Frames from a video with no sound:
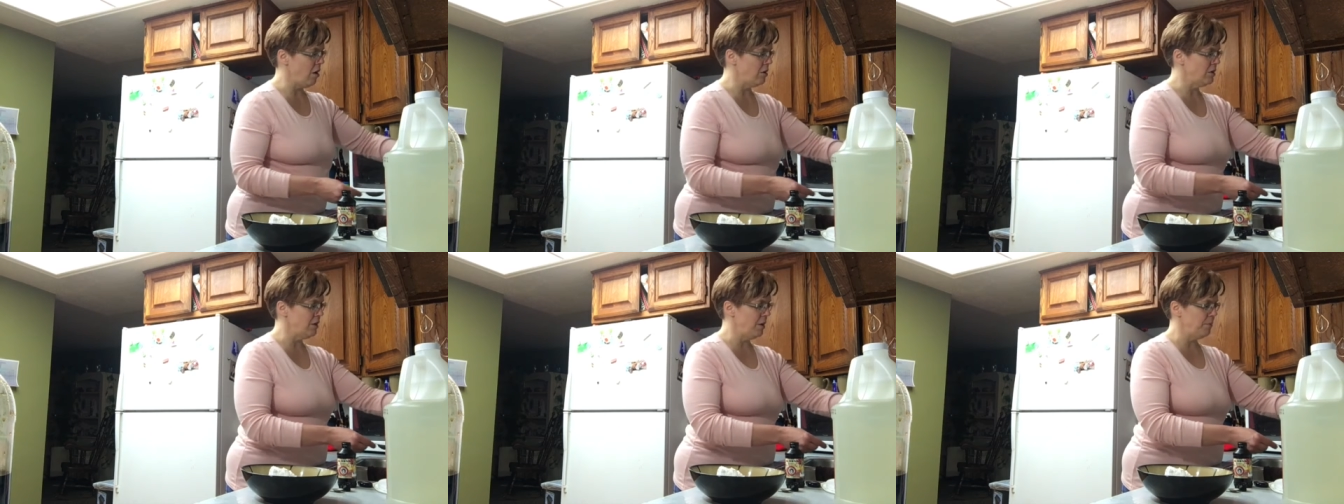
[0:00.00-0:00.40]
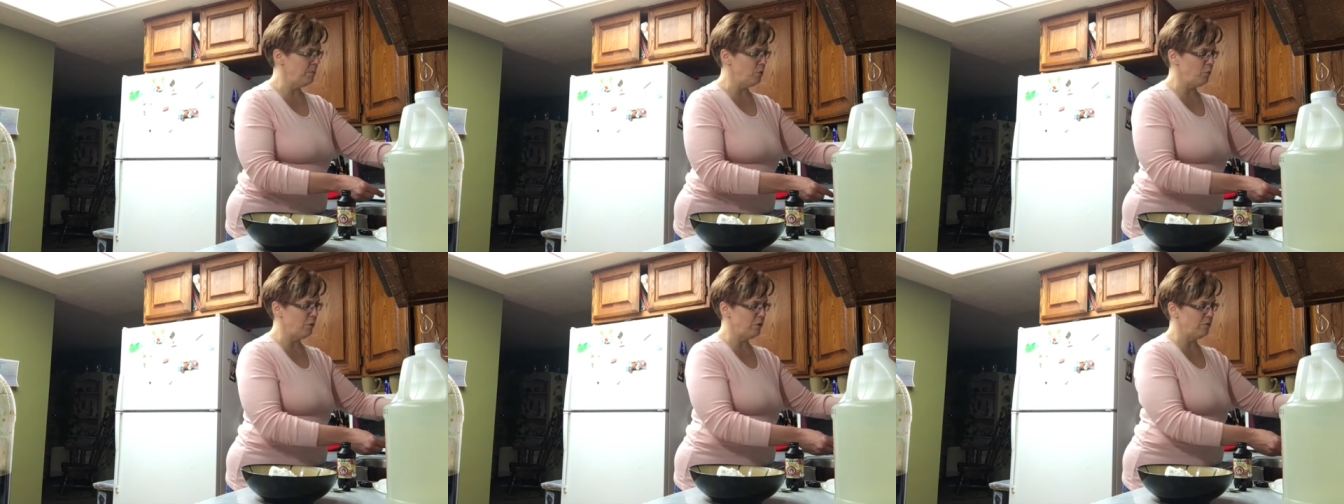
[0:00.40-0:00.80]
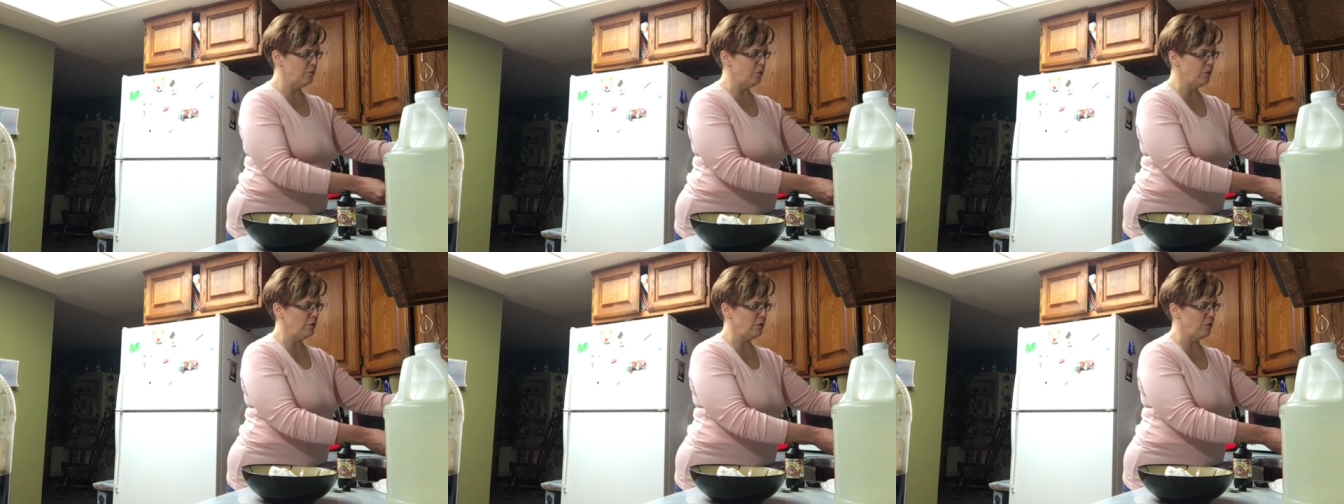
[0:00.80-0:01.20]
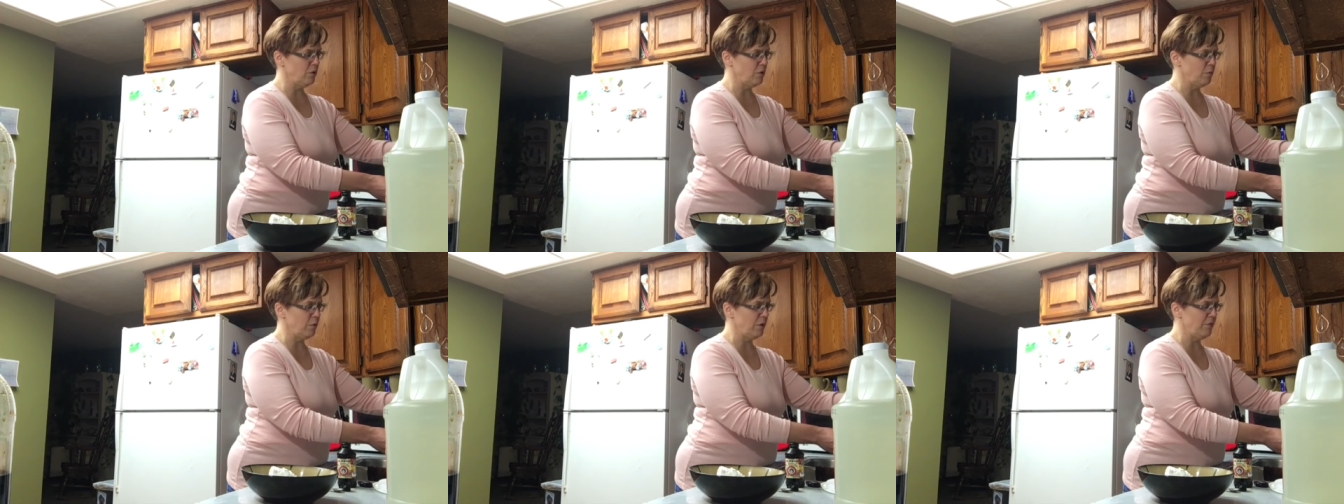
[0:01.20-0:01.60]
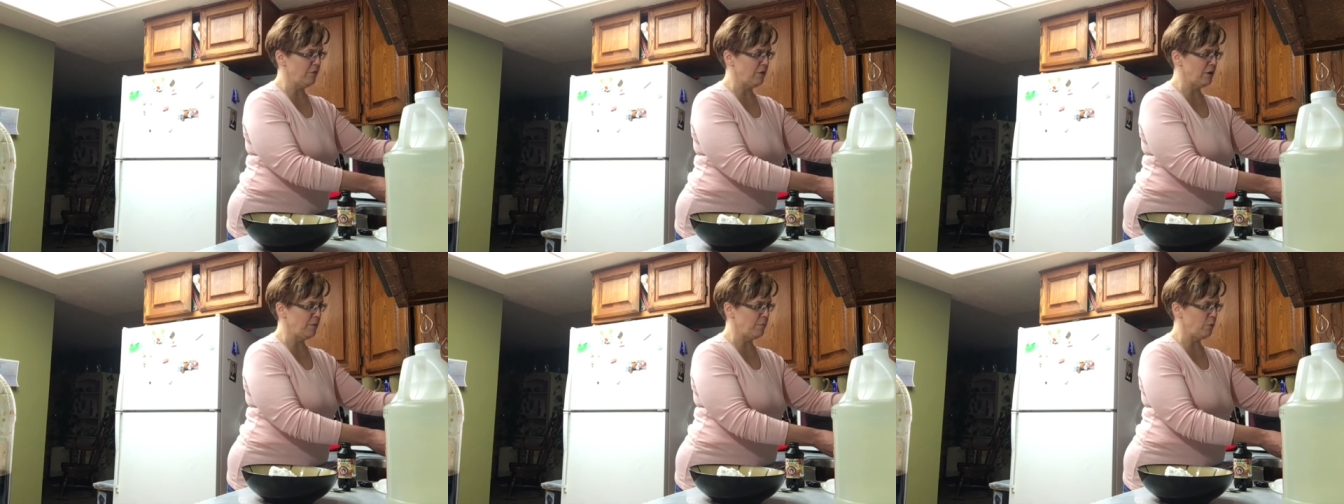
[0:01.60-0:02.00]
our number one rule, or one of
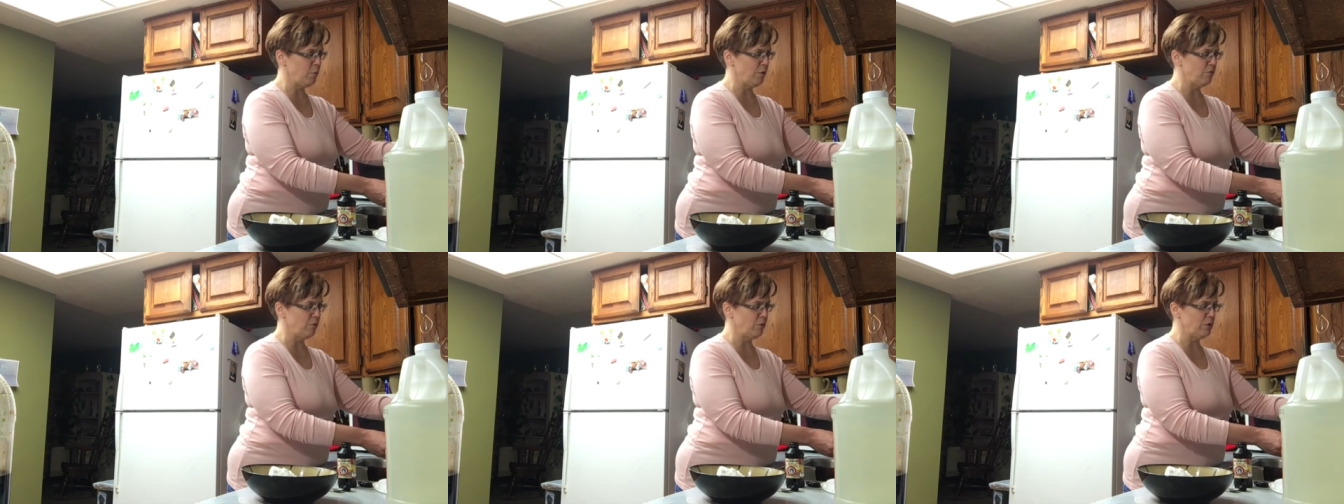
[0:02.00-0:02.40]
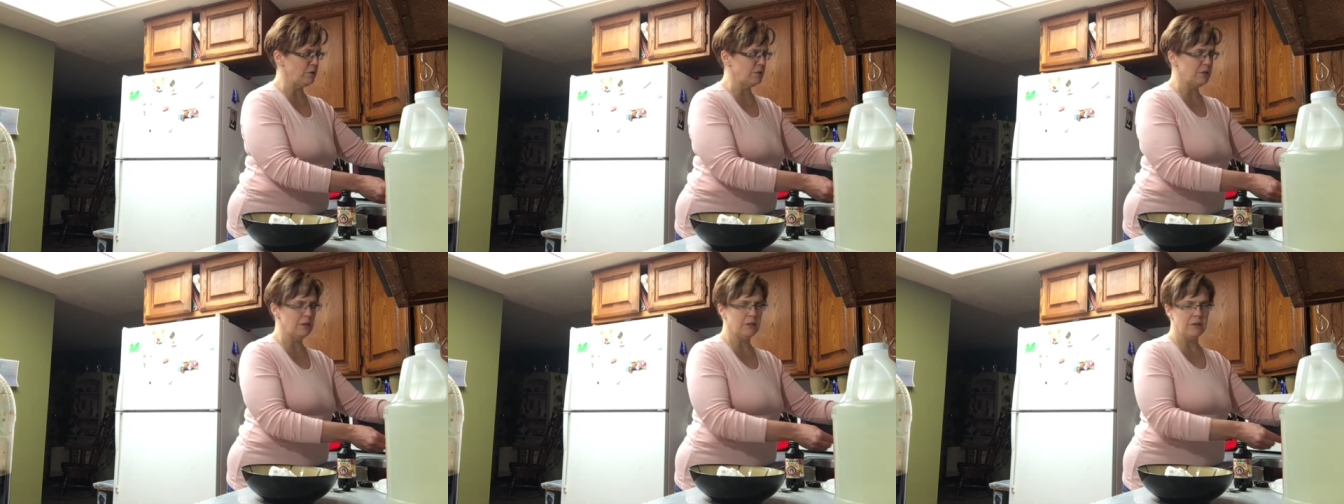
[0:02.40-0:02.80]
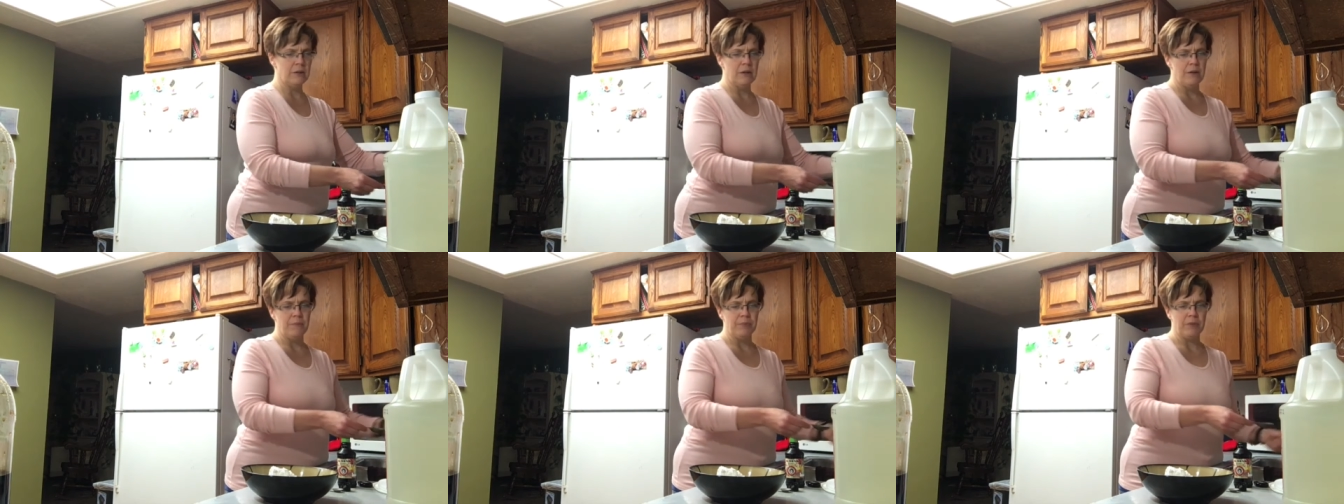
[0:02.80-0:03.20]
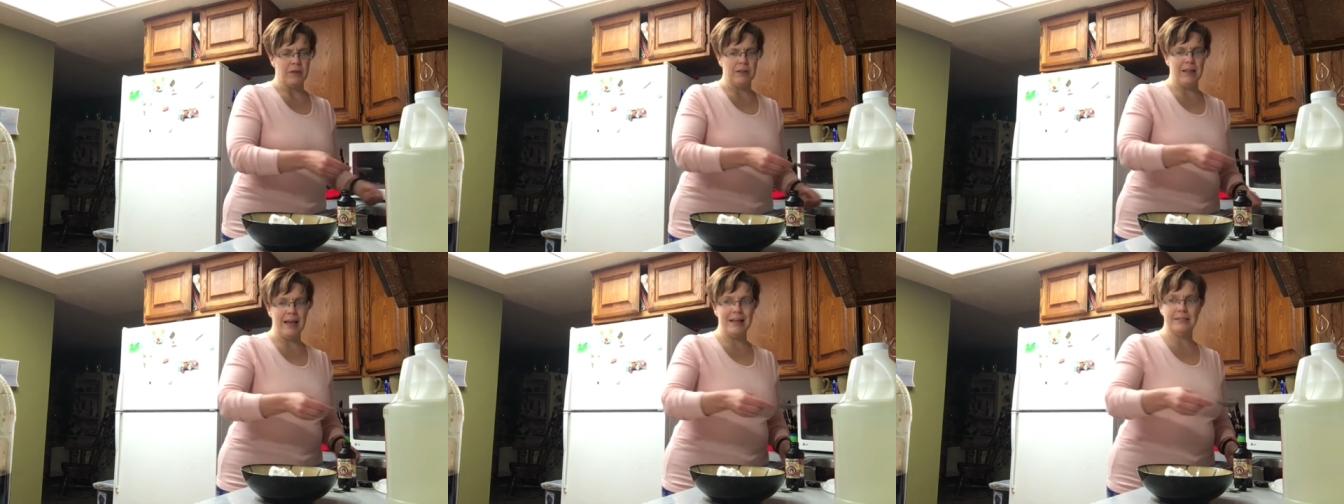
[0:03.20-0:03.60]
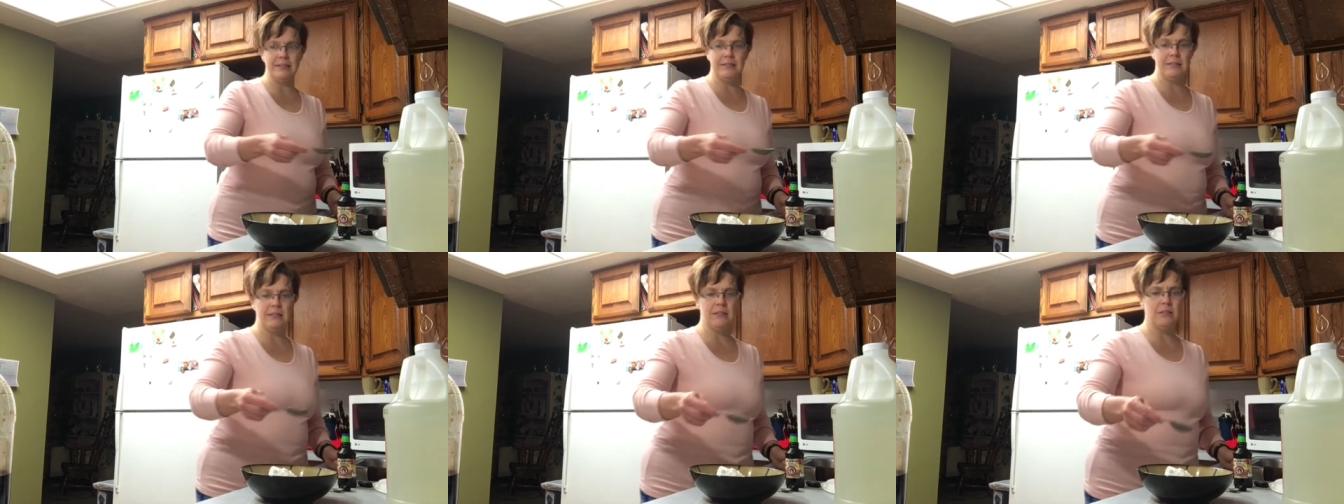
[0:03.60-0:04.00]
our number one rules,
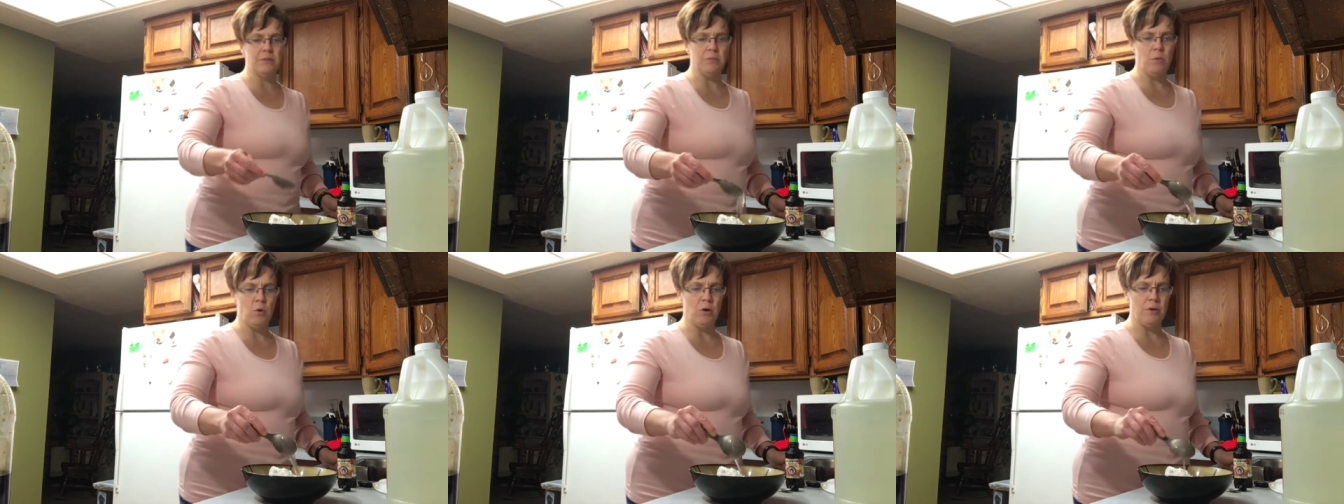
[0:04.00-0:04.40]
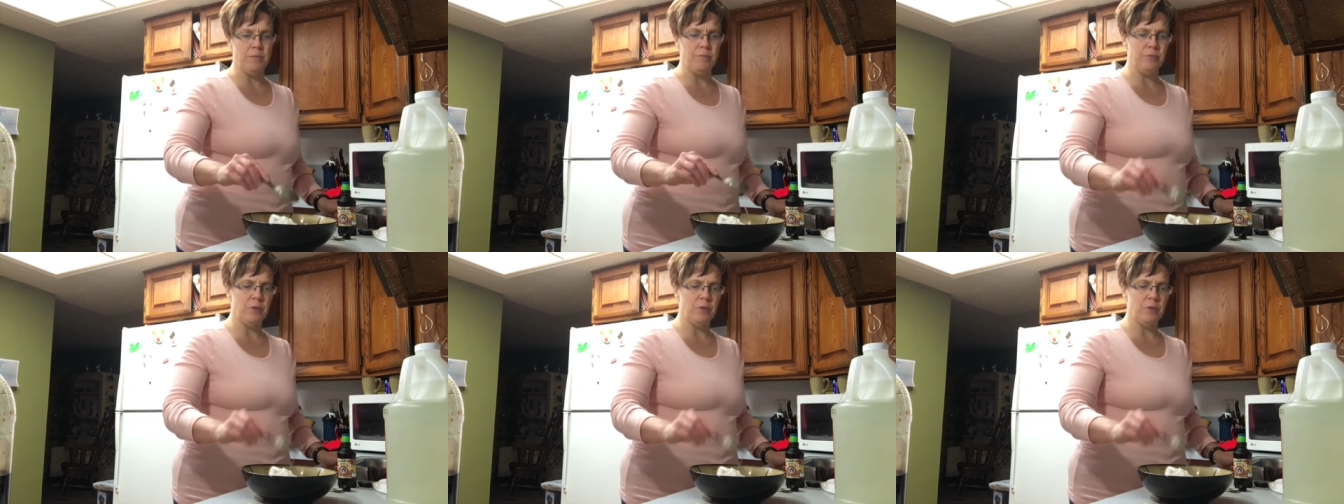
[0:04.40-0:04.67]
less is more.